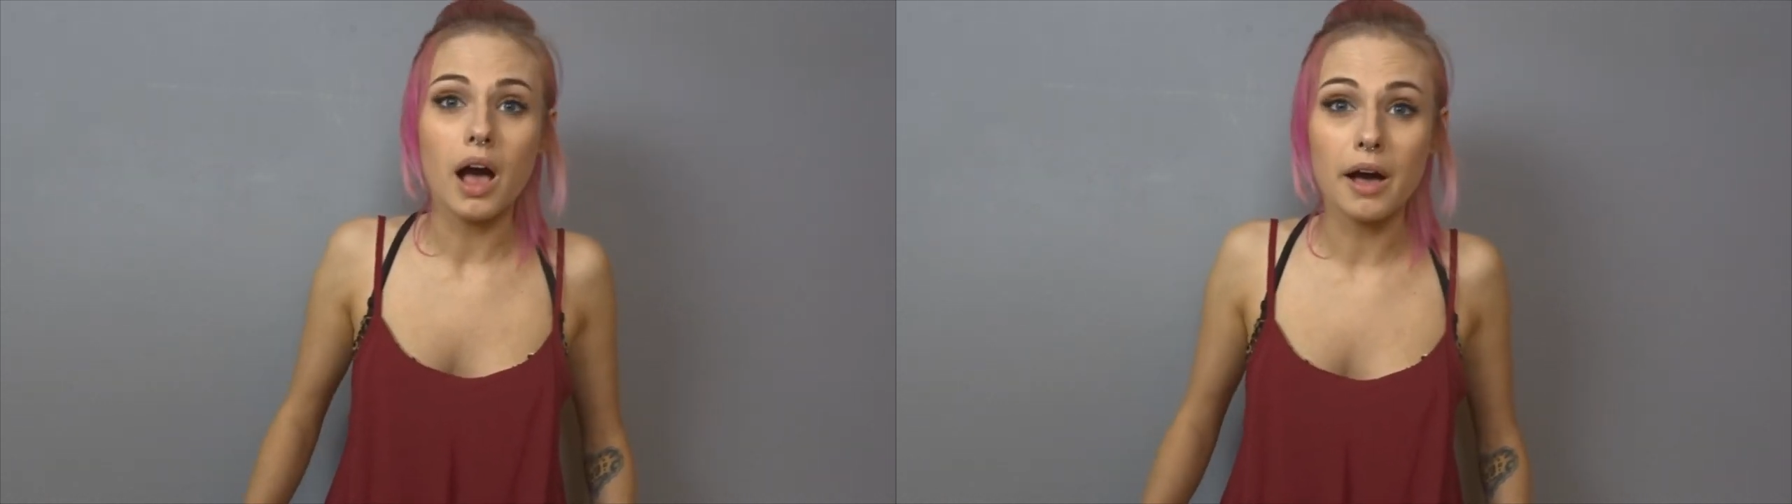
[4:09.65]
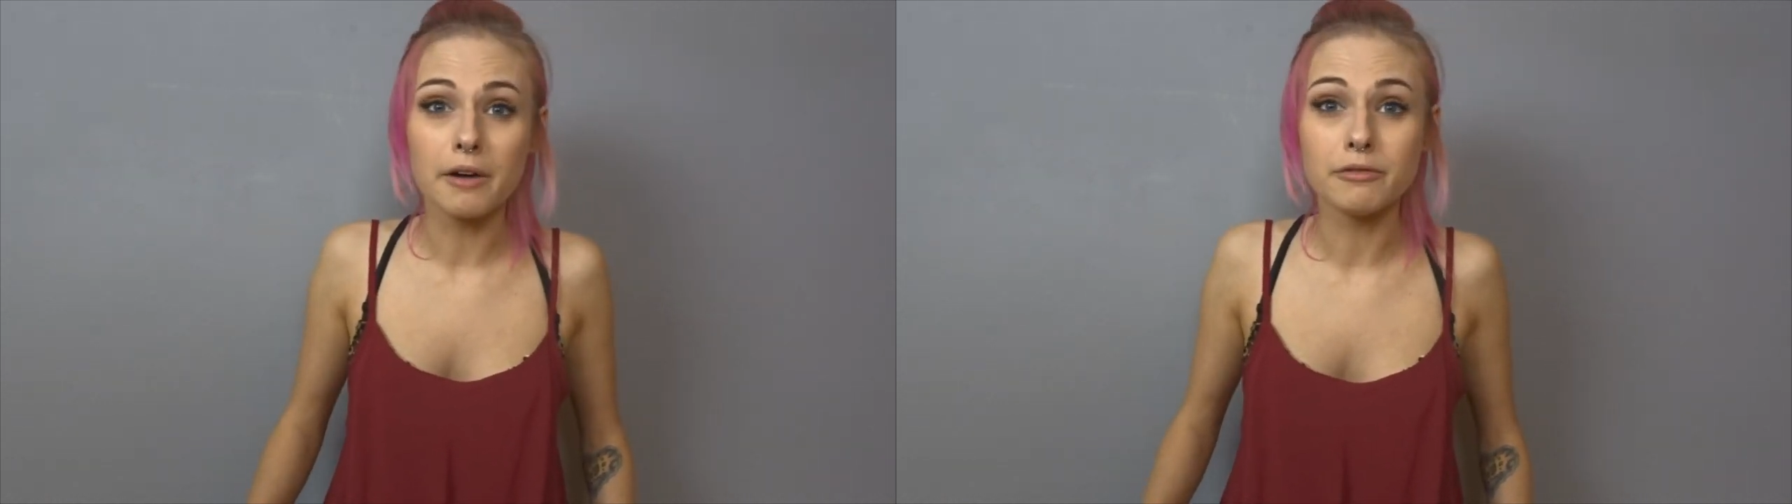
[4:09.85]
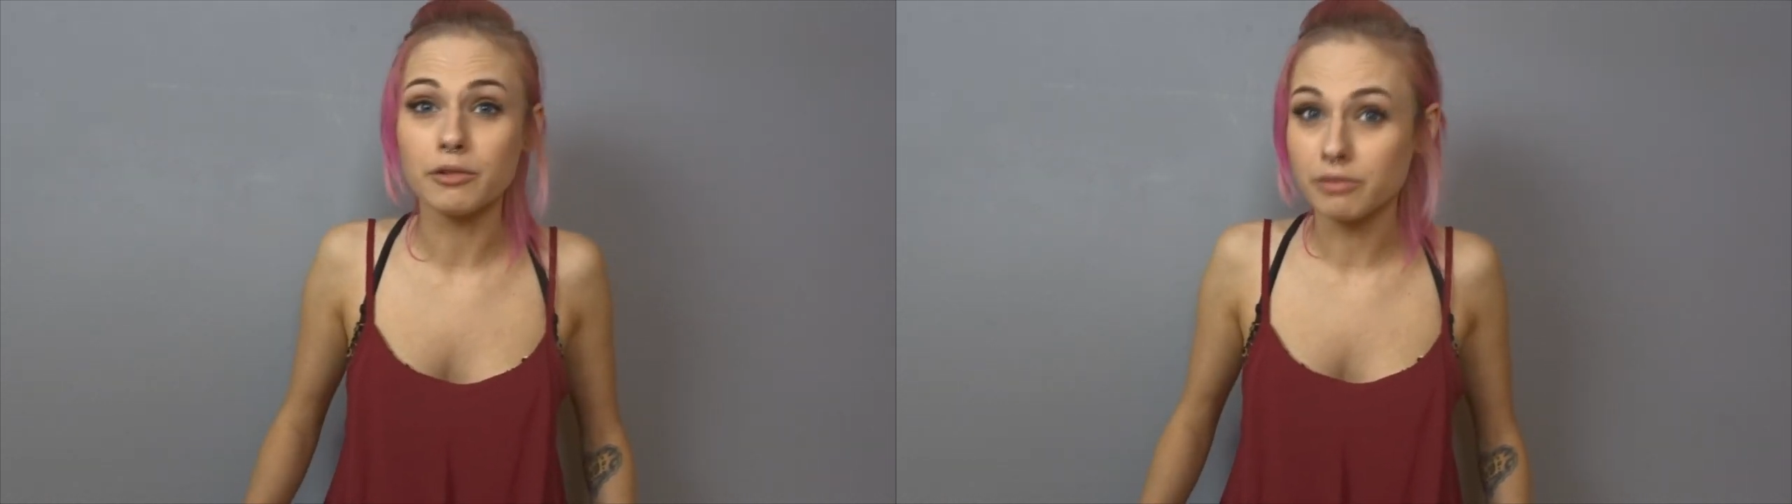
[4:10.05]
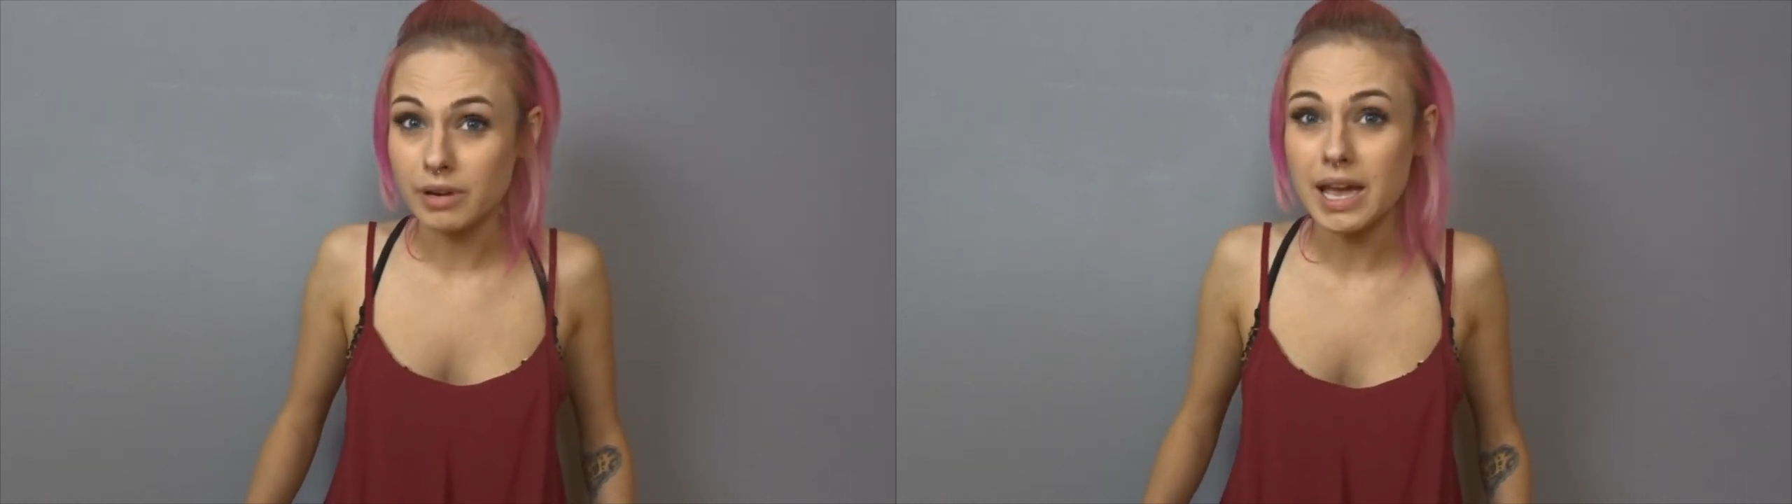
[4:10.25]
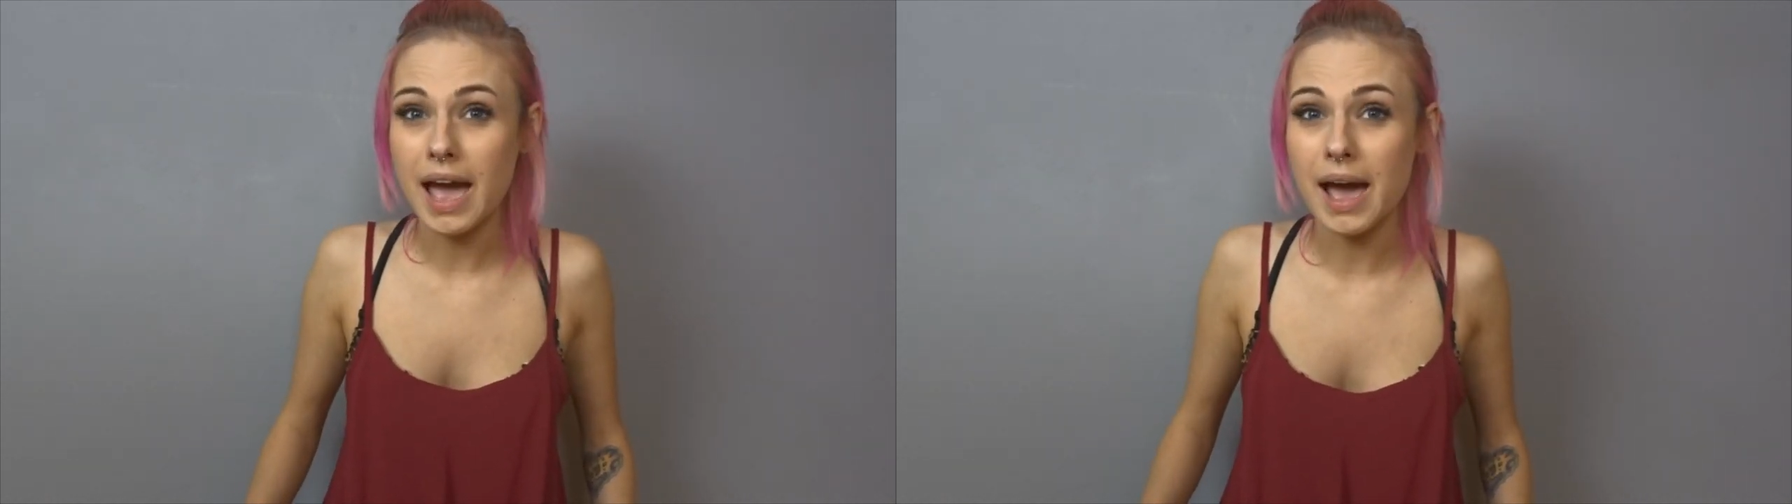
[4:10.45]
of
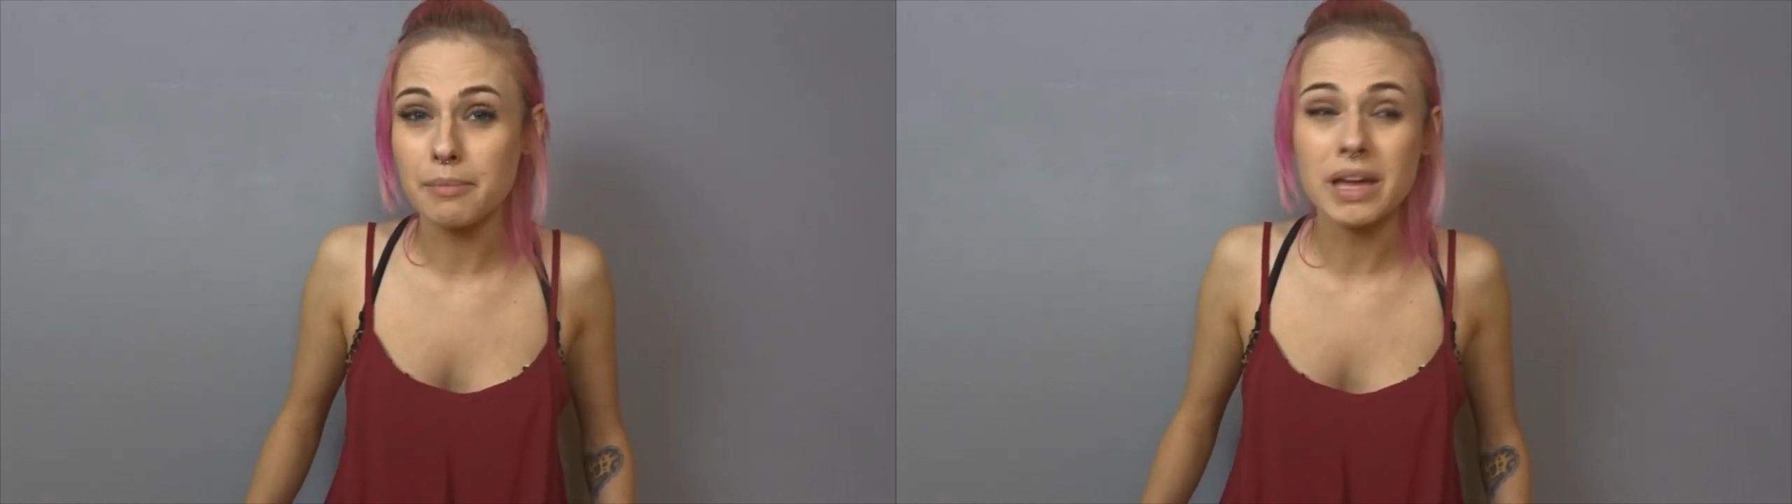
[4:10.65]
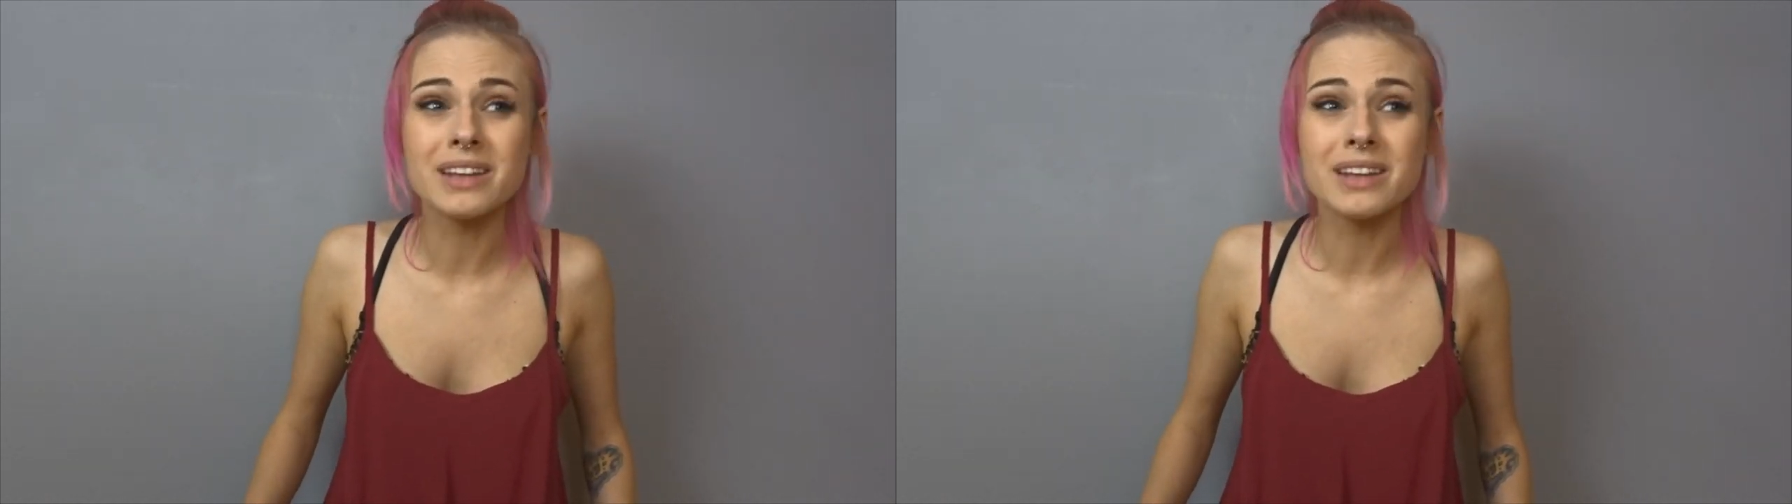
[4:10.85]
rehab,